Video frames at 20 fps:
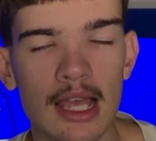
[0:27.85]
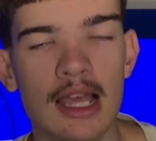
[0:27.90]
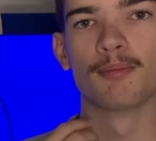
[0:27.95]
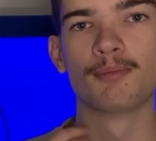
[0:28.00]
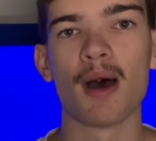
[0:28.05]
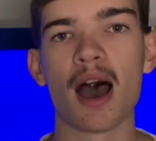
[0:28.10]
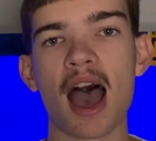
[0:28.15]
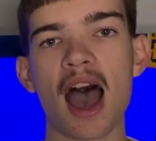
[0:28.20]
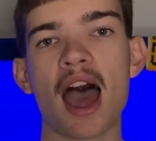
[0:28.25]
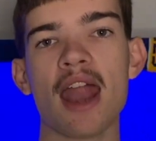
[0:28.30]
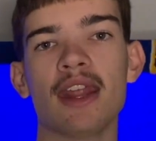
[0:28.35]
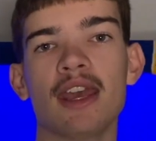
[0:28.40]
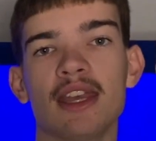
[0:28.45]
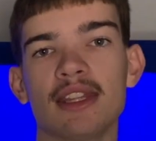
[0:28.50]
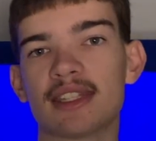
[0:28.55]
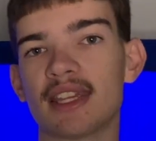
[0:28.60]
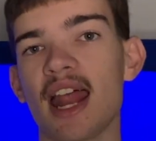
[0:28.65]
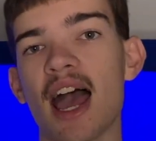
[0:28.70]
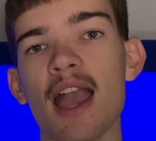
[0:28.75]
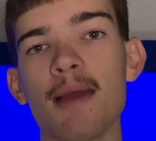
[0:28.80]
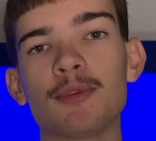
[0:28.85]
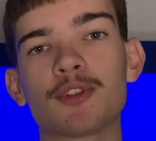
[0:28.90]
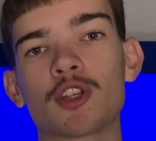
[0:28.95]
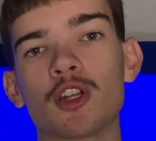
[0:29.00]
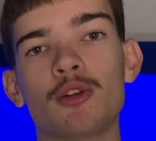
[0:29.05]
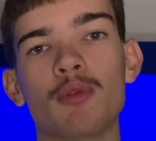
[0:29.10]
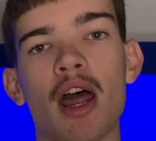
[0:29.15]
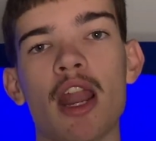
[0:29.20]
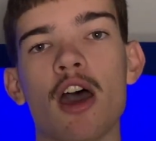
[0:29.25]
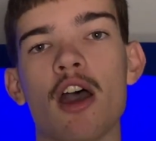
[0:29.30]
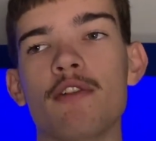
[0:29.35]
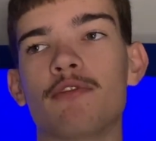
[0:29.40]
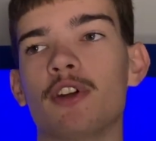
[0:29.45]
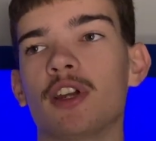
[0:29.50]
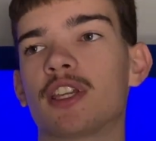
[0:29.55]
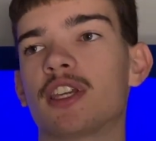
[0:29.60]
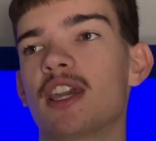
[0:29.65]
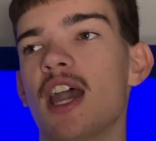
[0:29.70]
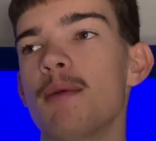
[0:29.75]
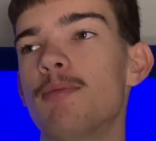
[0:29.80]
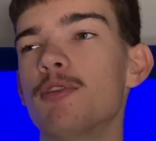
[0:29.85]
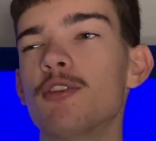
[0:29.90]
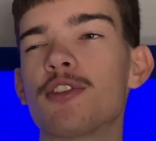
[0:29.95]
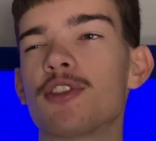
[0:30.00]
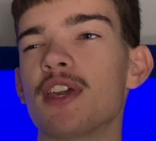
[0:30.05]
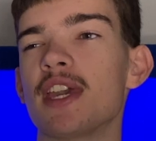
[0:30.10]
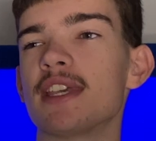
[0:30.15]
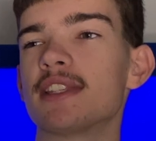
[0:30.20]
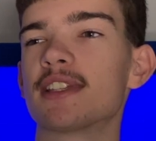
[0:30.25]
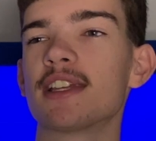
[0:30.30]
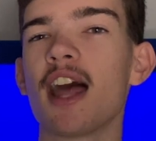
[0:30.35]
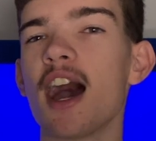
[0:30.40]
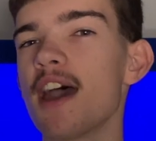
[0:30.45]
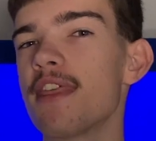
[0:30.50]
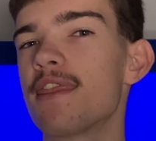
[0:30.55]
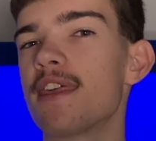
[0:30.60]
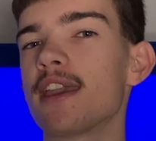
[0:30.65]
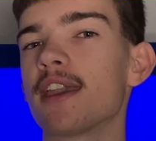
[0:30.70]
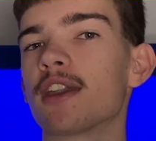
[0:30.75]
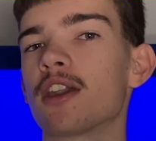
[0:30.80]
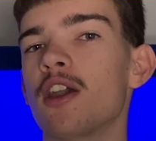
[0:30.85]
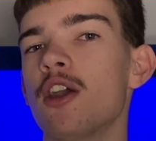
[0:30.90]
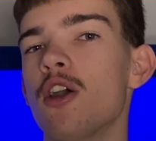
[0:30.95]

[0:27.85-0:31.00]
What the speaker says: But today I'm just going to run over a couple things that I think